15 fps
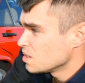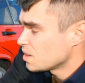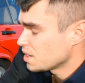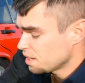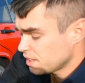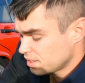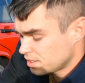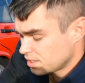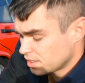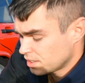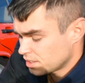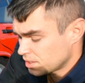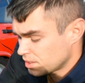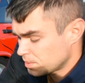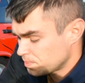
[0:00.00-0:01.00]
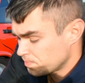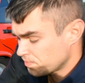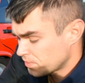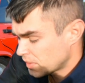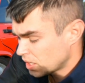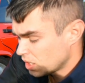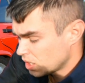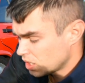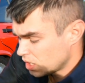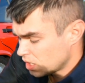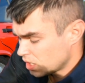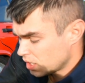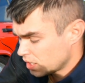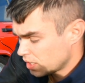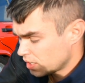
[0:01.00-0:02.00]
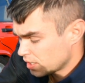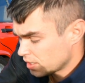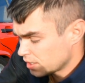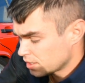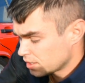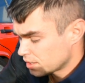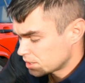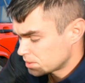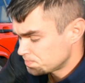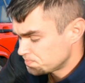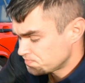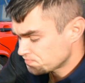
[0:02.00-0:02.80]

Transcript: Okay, um, and uh,